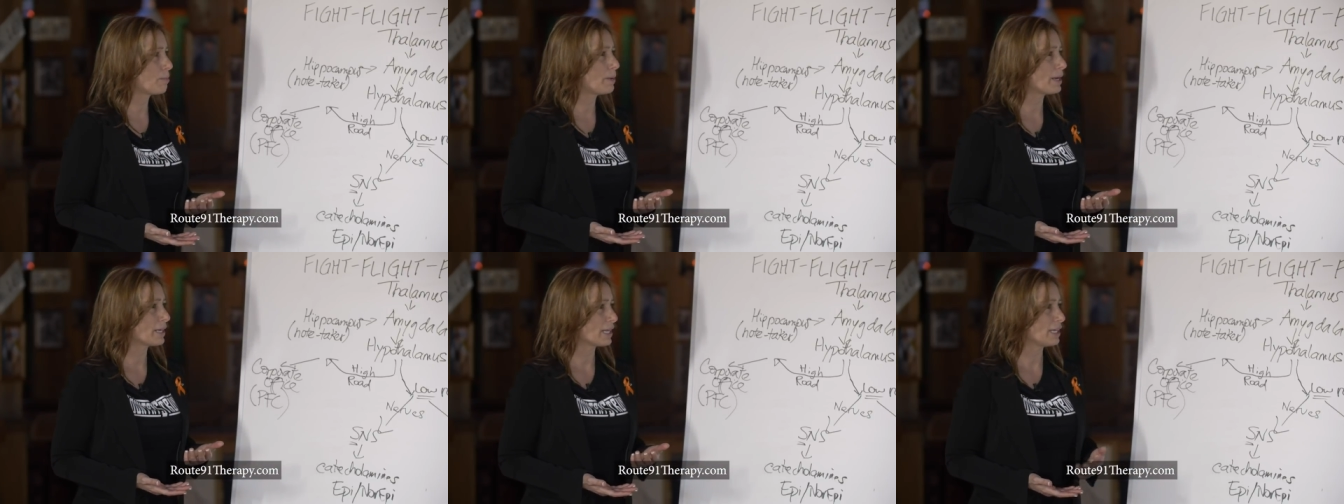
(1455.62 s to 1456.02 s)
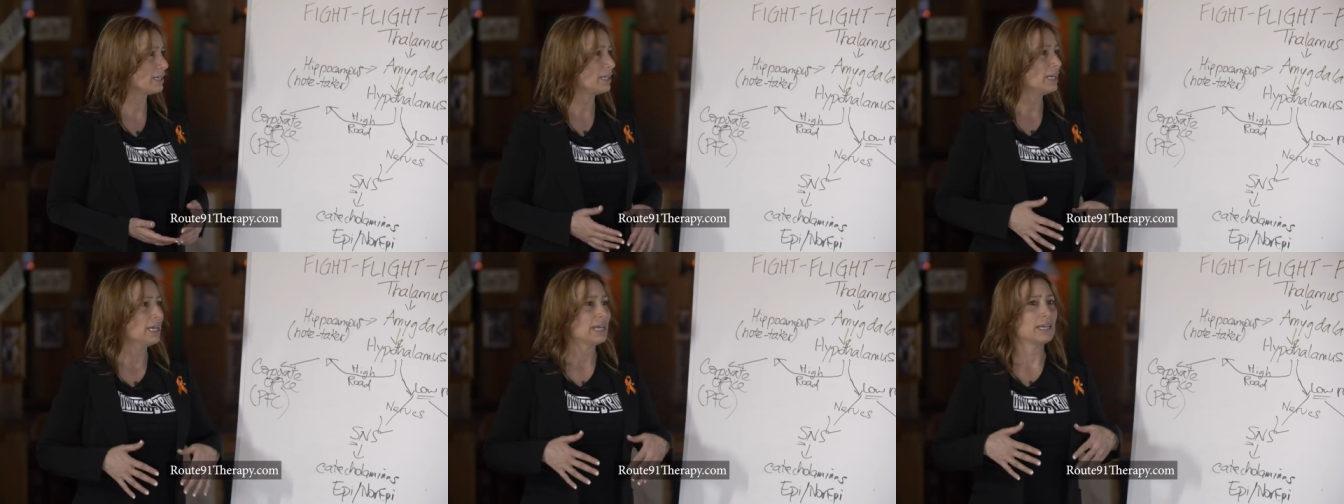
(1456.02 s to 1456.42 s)
our
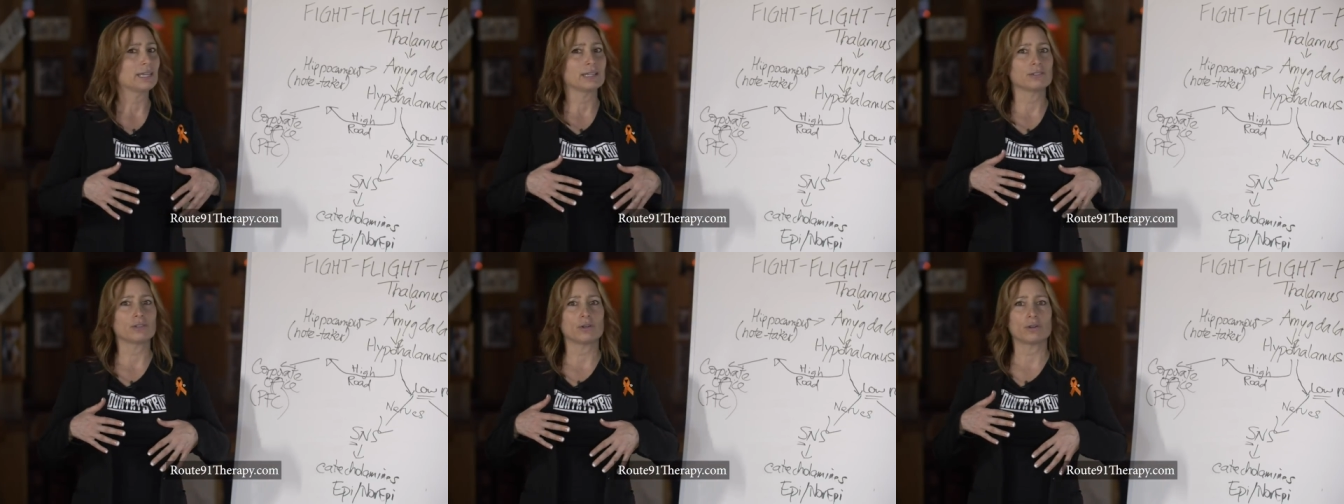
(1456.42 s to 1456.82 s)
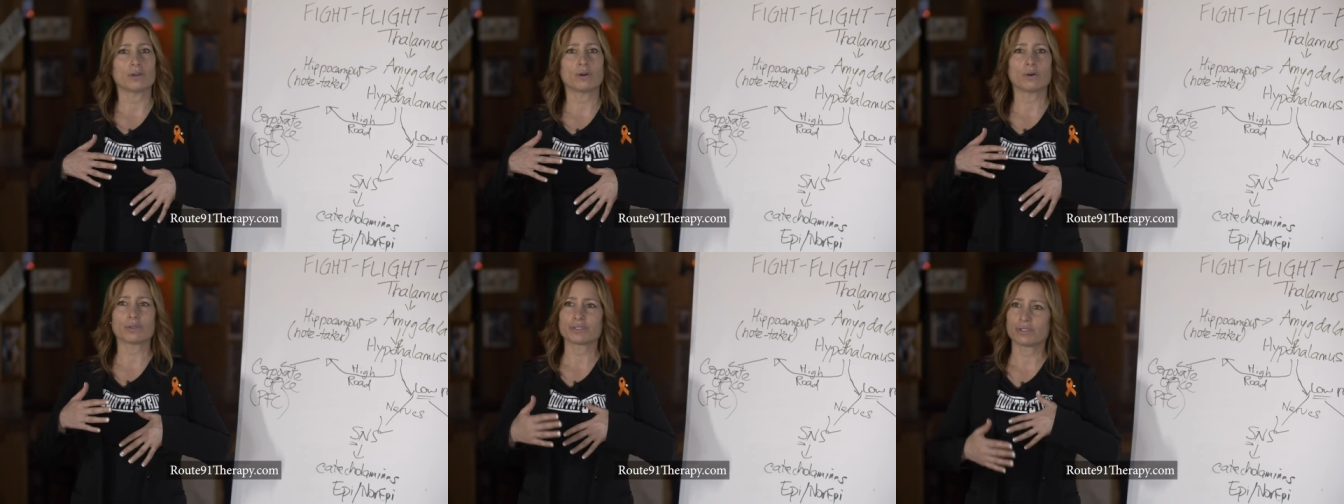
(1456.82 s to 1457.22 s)
bucket, and
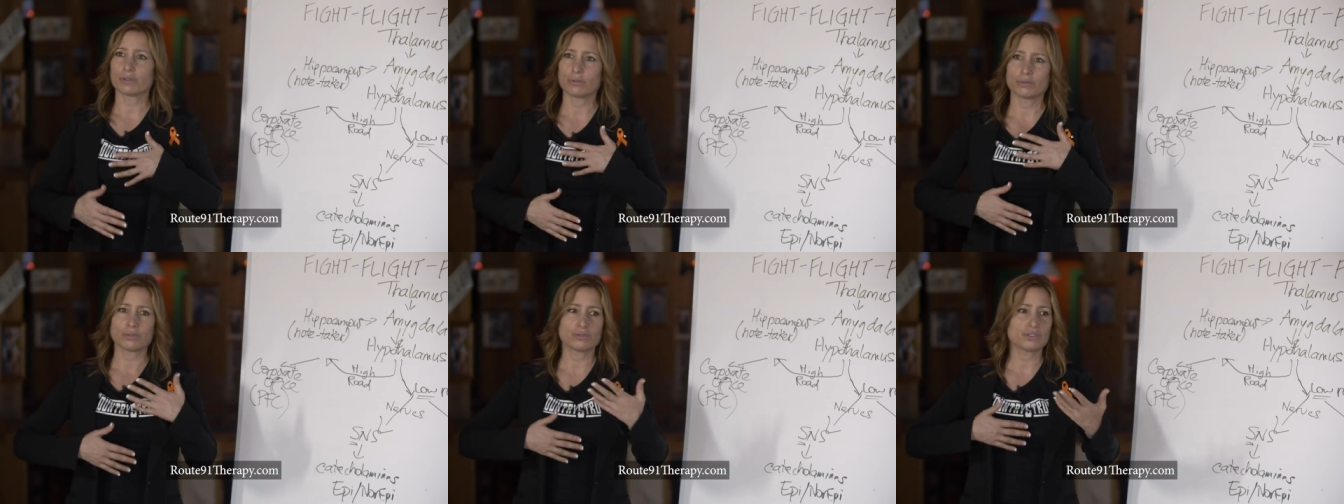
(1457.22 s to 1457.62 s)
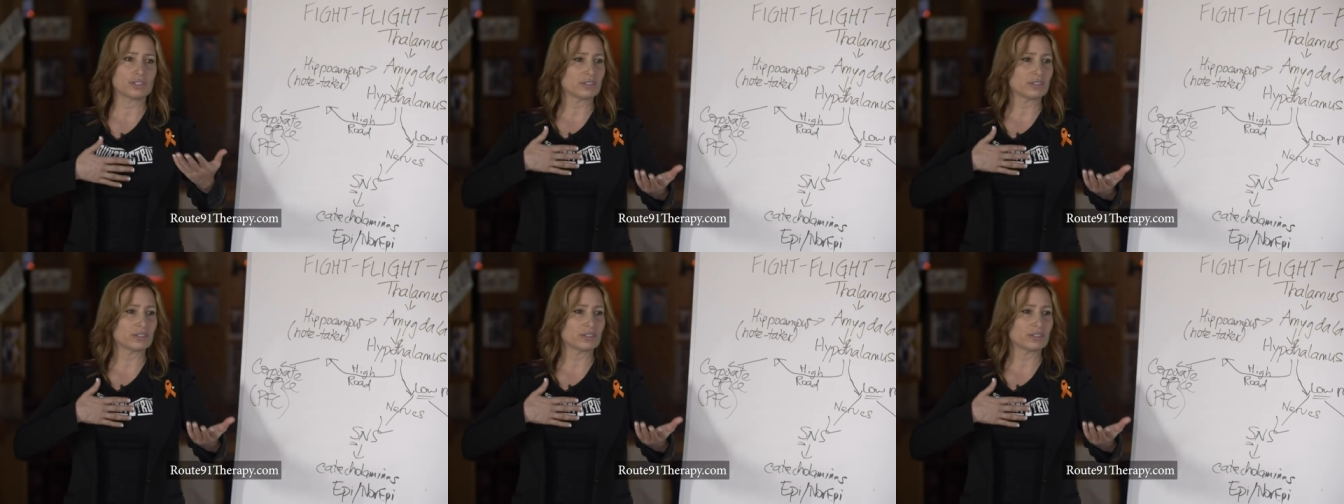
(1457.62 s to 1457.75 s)
also